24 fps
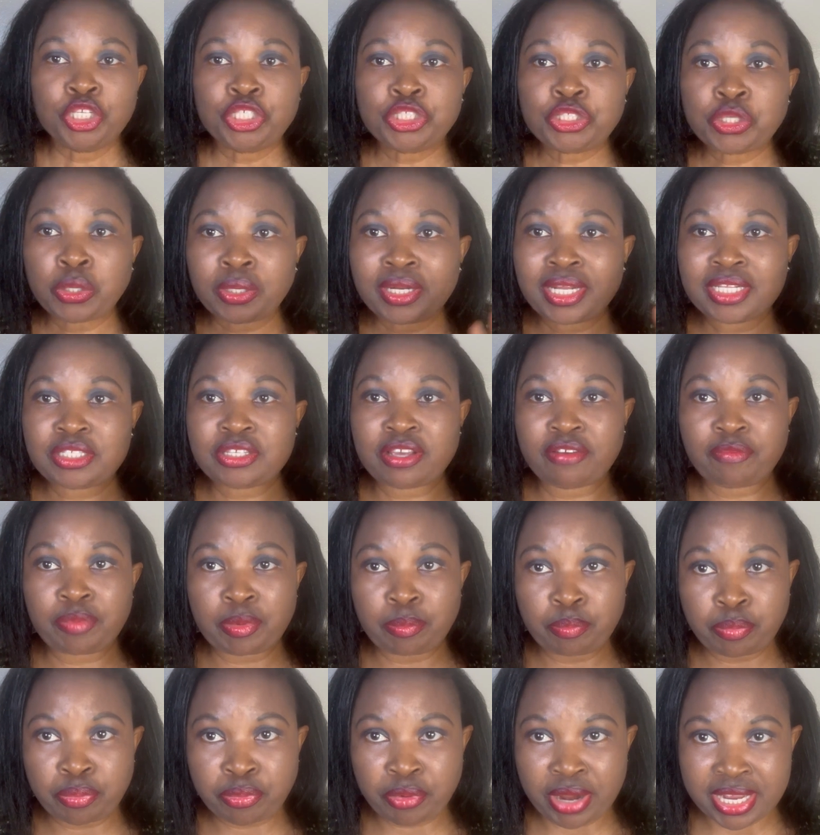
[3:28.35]
Show that you have
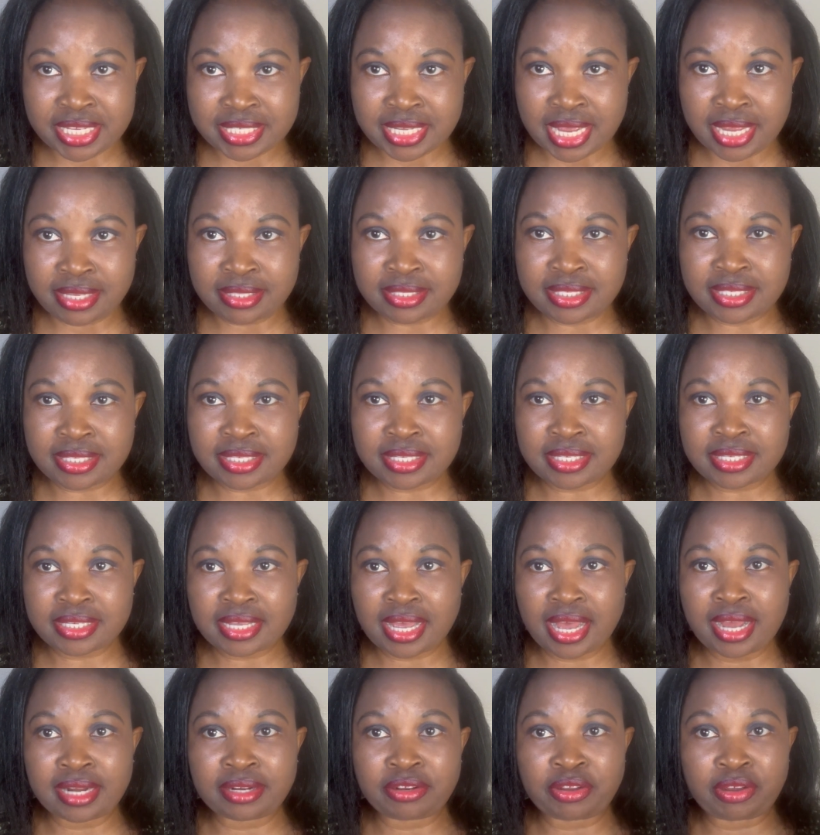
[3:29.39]
been present
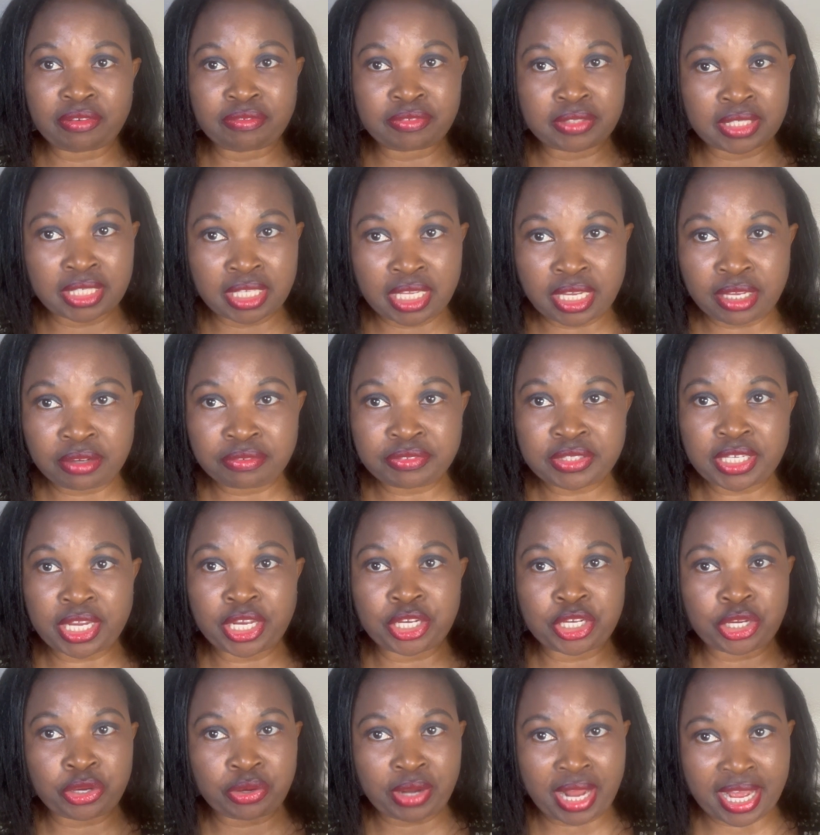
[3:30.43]
and you have lived in
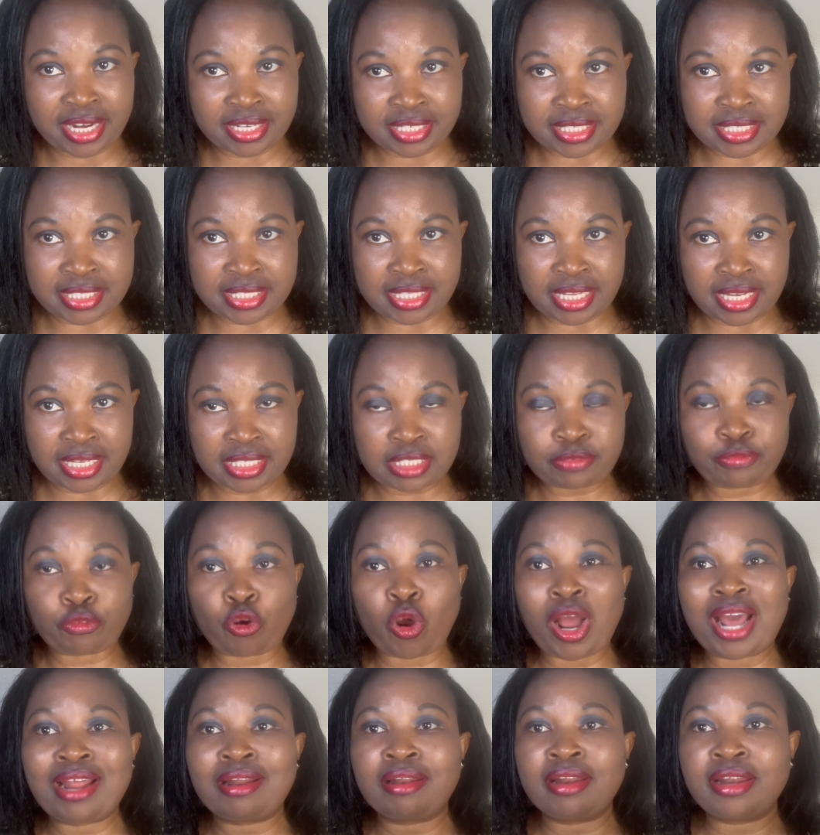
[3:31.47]
the United States for
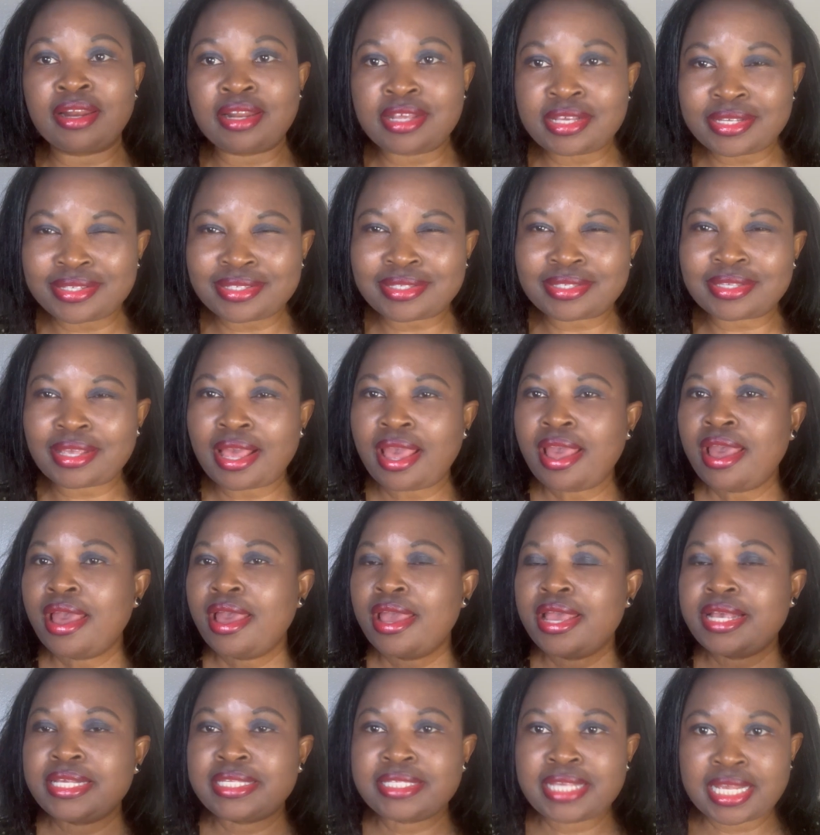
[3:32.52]
at least
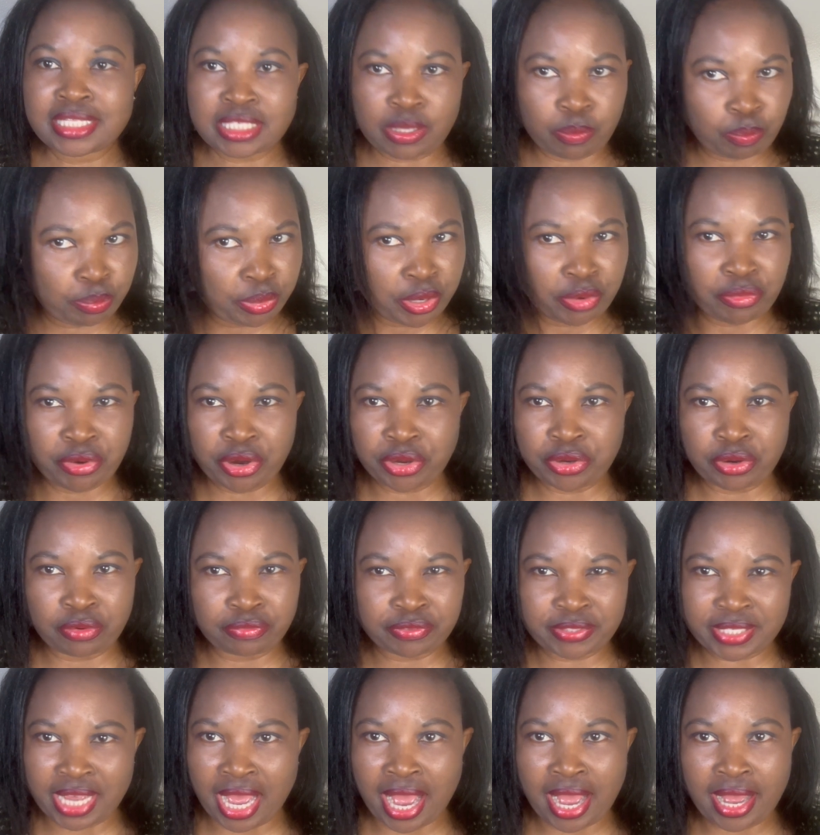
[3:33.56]
a certain period of
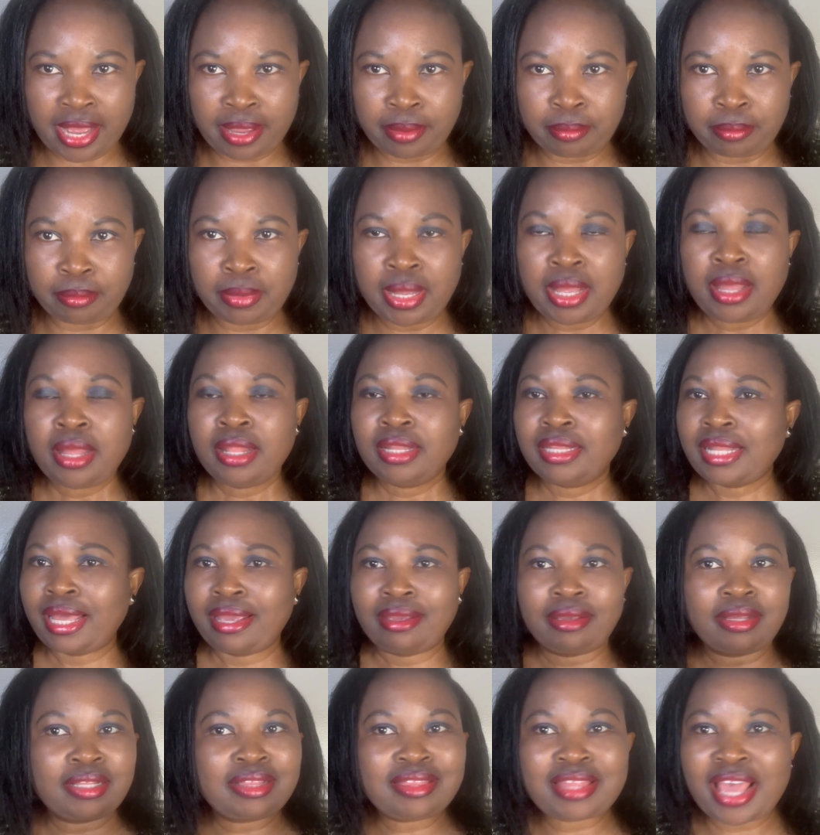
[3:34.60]
time,
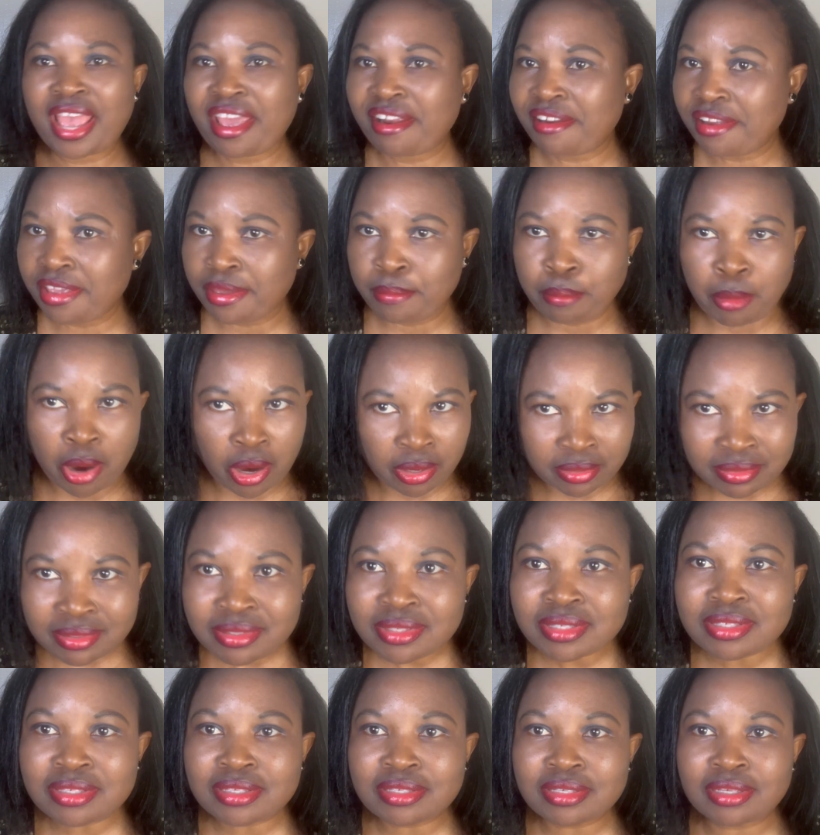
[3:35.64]
like 30
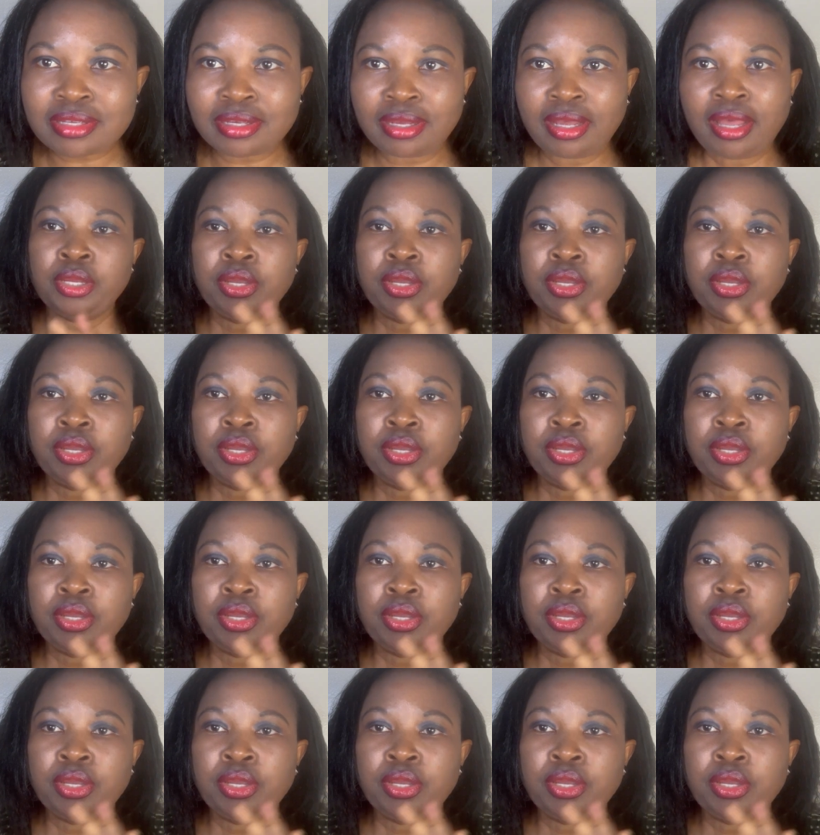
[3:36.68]
months.